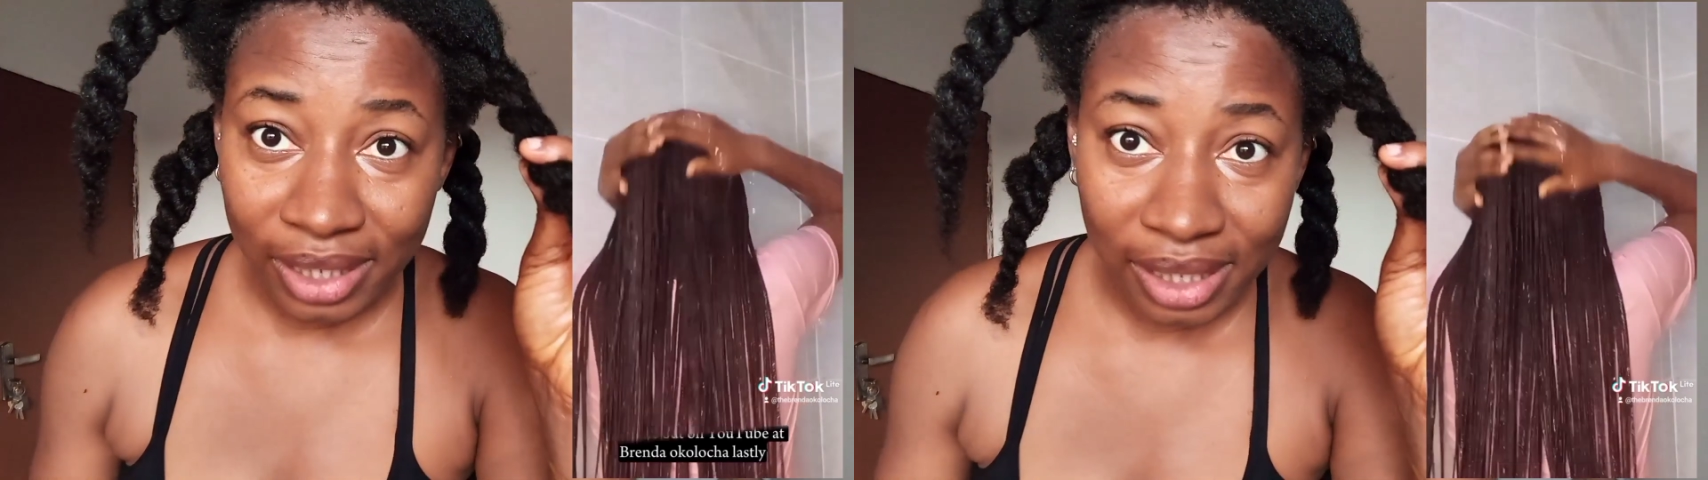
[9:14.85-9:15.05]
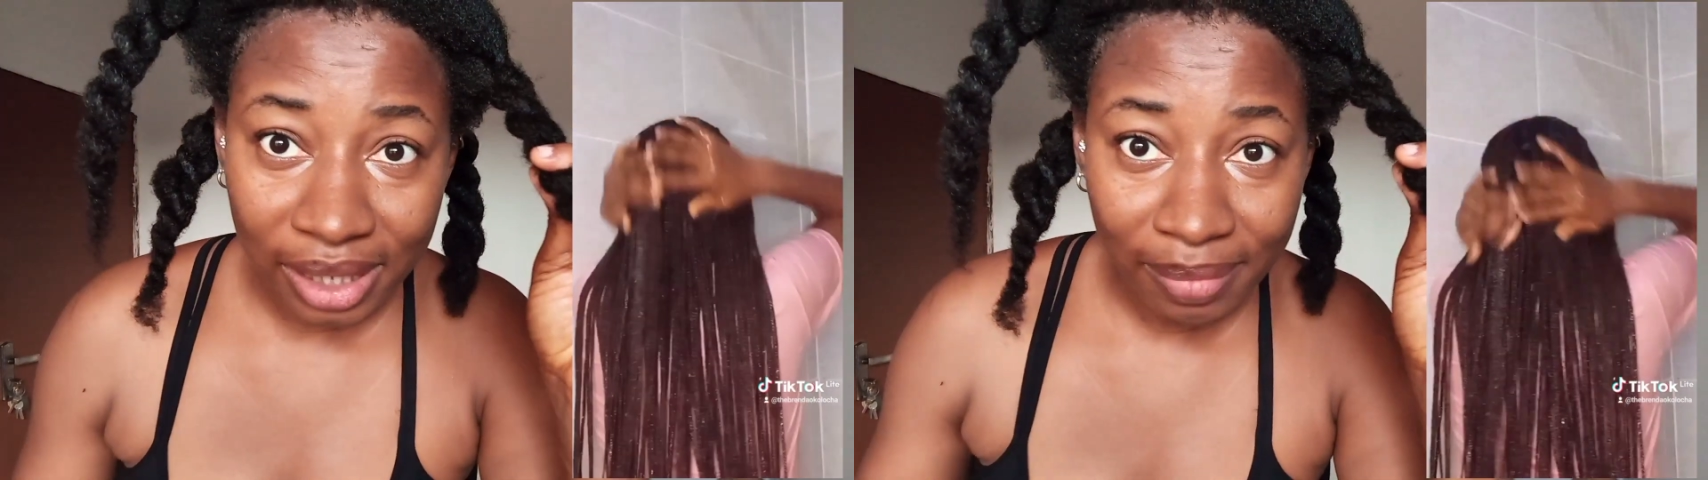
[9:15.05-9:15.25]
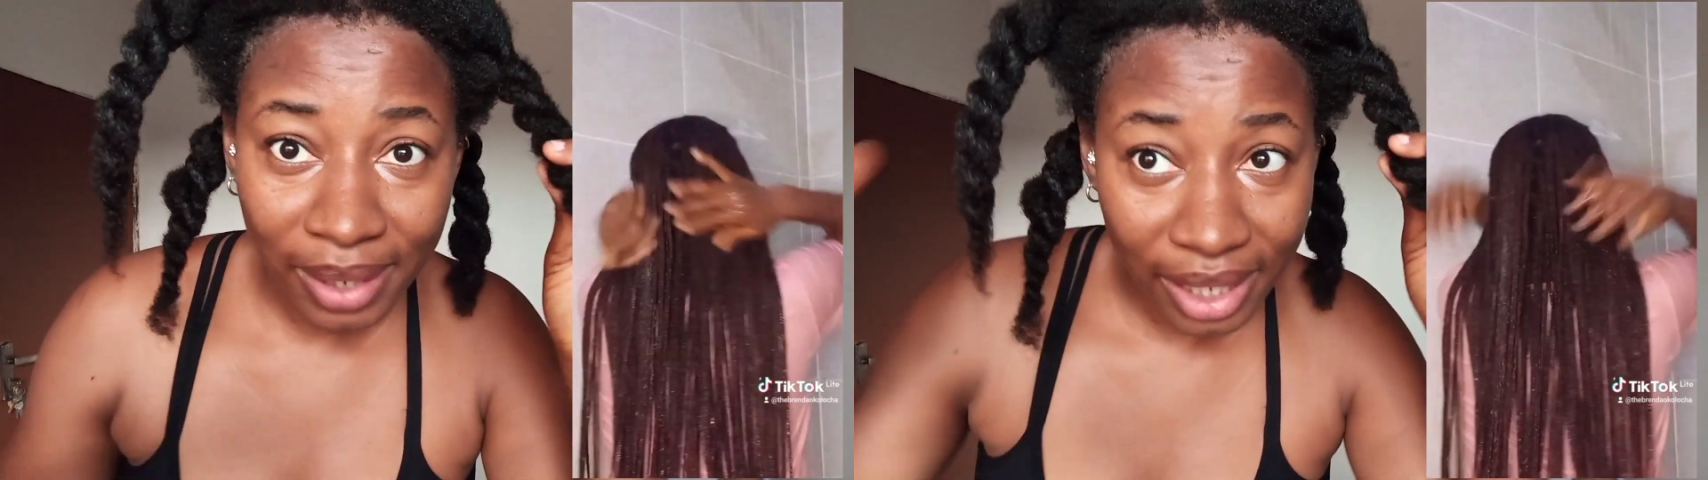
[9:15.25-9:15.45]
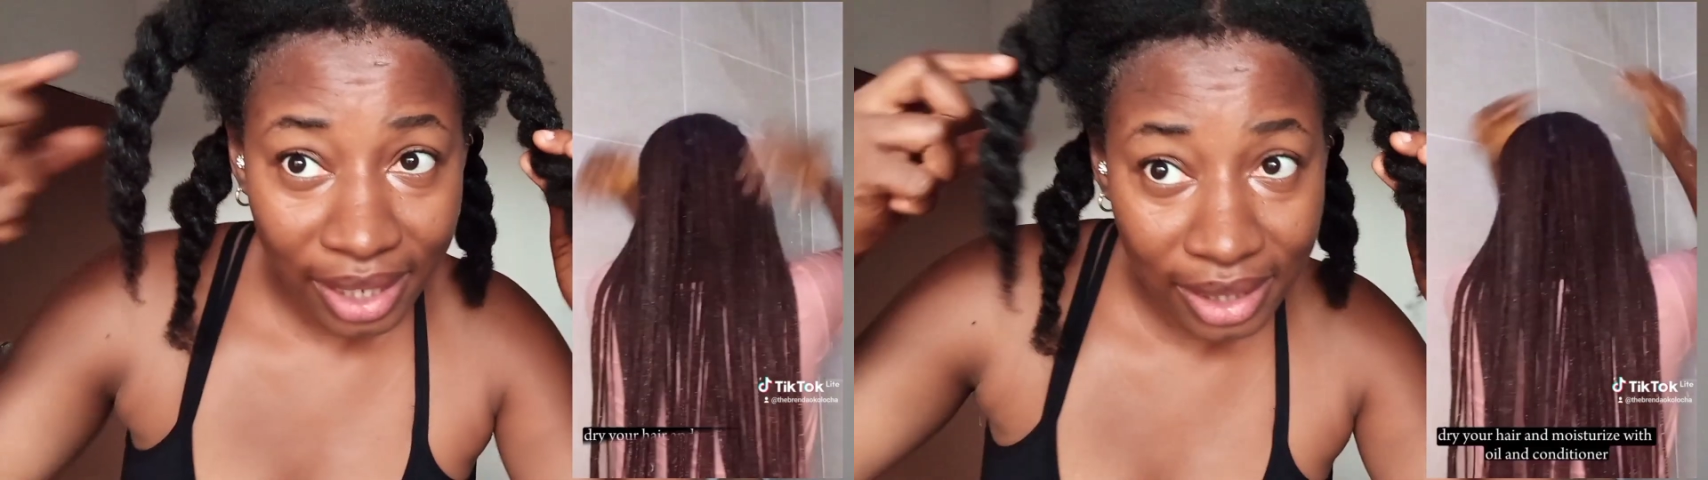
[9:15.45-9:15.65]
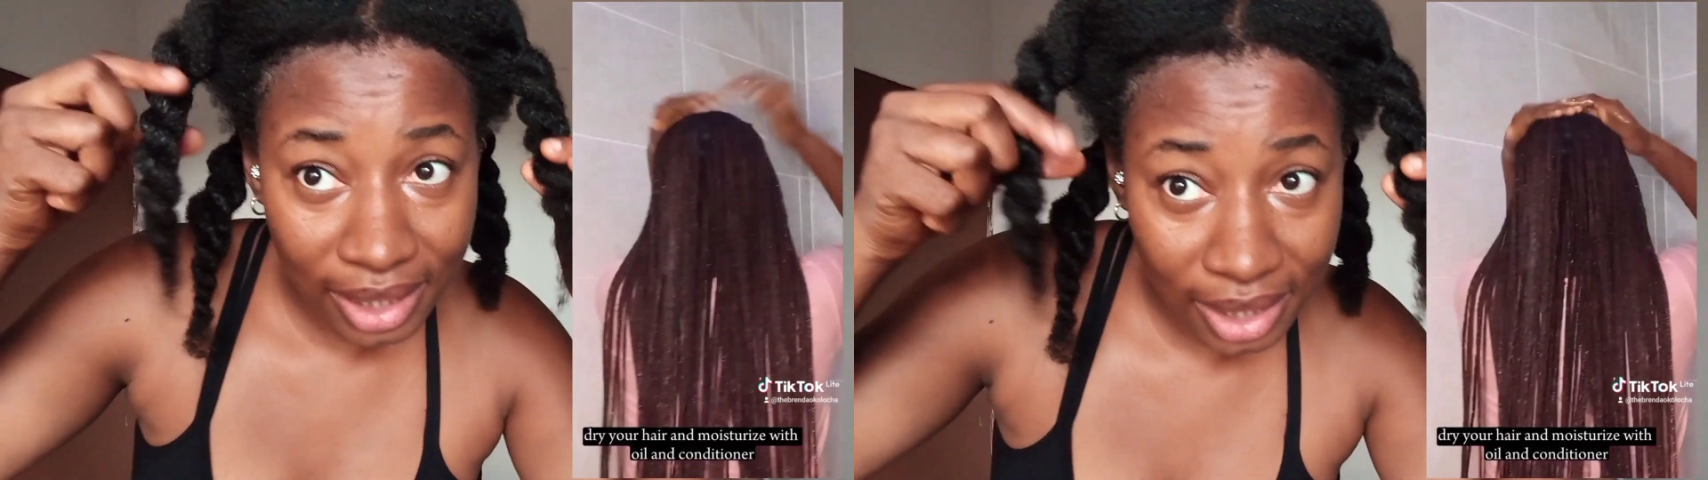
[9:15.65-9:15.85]
my hair
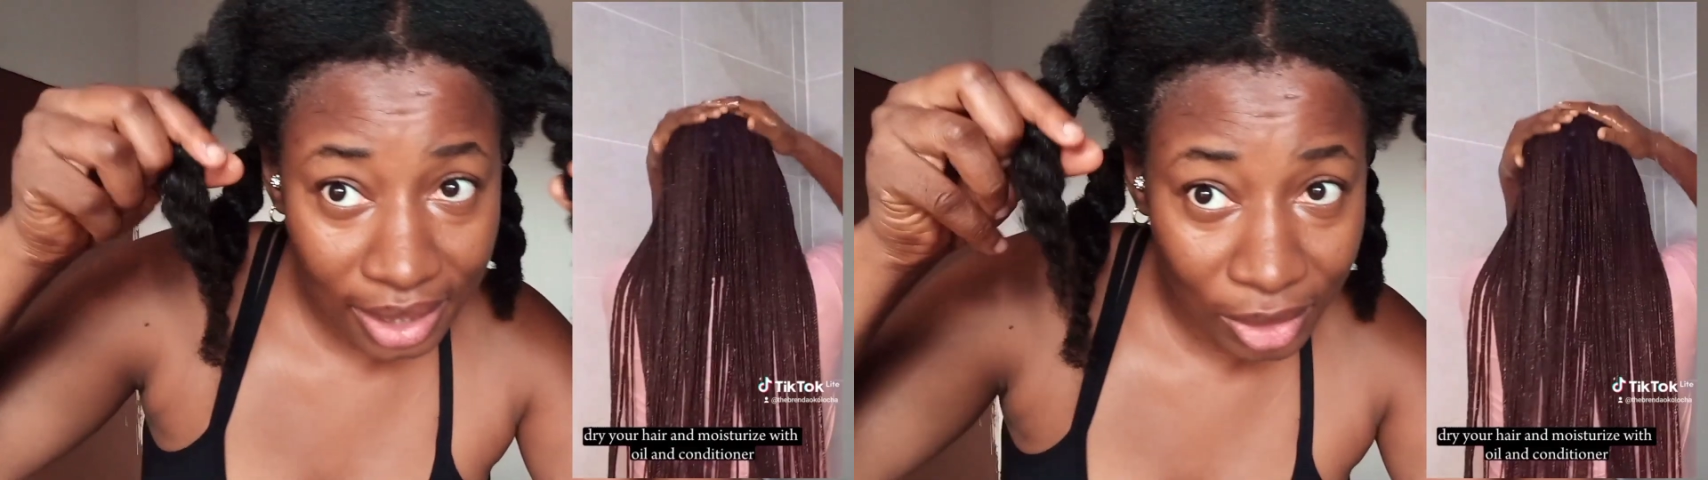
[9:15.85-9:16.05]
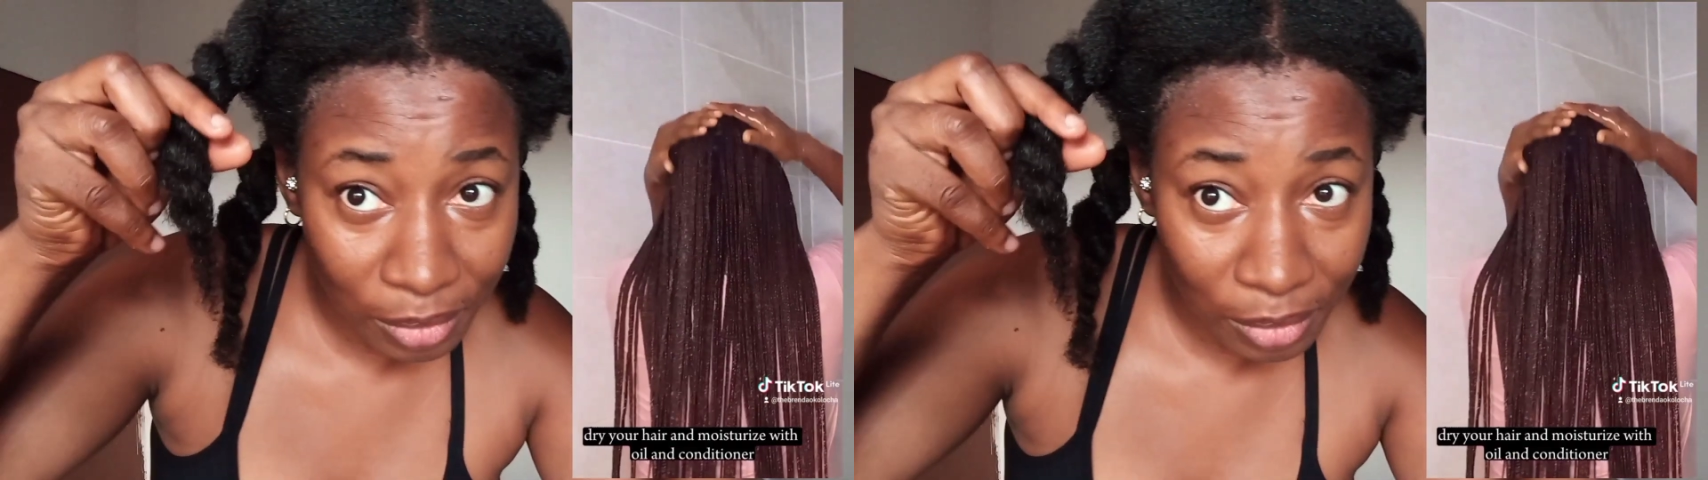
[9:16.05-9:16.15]
needs to be